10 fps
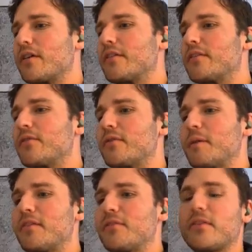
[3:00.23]
works is you
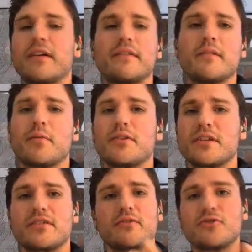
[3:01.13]
specify some
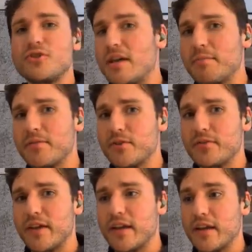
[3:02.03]
particular shape of
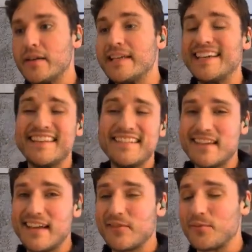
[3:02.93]
your data. In
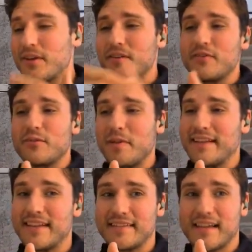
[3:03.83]
this case, we're going to use
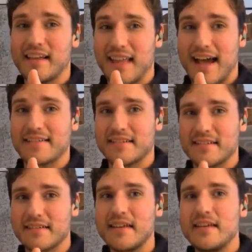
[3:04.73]
pedantic
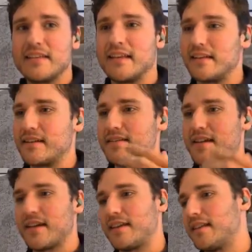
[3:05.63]
classes that
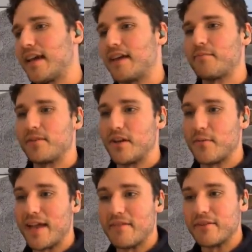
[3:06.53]
contain,
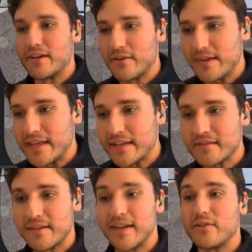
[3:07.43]
we have an
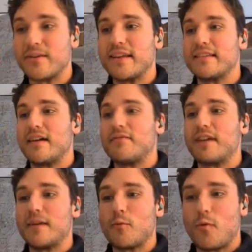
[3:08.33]
ingredient, and ingredients have
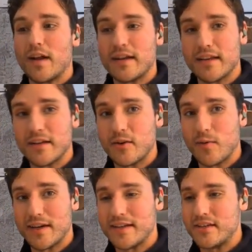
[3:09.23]
name, quantity, and
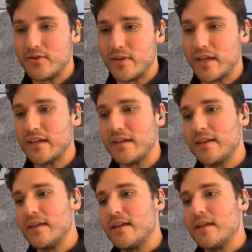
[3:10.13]
quantity unit.
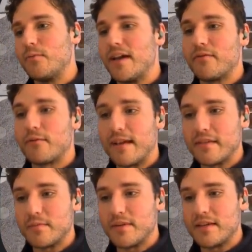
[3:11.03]
We have
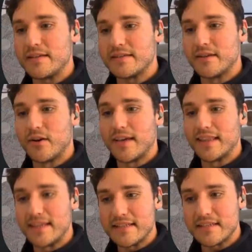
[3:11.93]
recipes that are
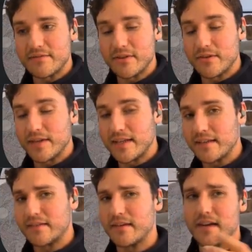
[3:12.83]
a list of
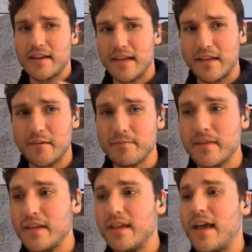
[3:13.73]
ingredients and a
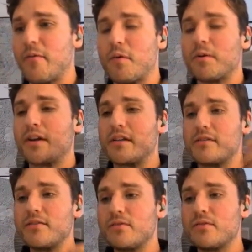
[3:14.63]
name. And what we're going
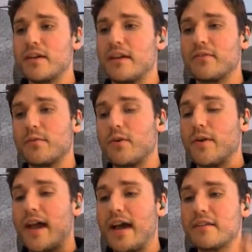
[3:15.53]
to do is we're
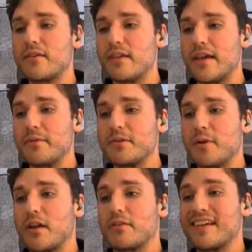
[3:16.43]
going to ask our language
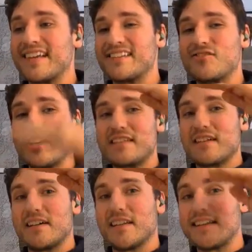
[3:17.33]
model to get
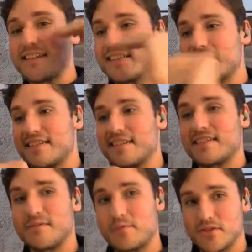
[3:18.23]
JSON that is
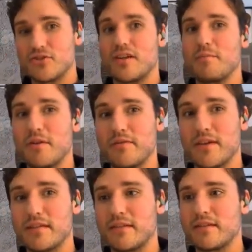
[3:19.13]
consistent with the shape of
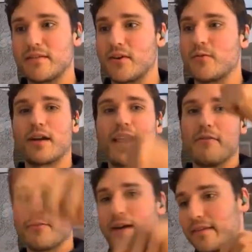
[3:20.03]
this. So we're going
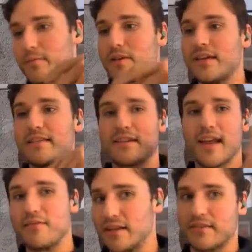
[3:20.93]
to have a recipe, it's
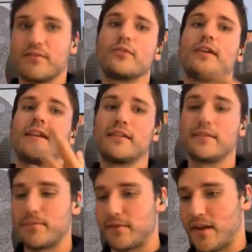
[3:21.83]
going to have a list of
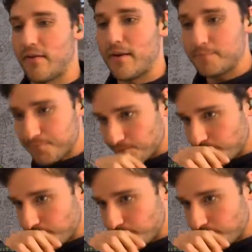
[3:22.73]
ingredients, etc.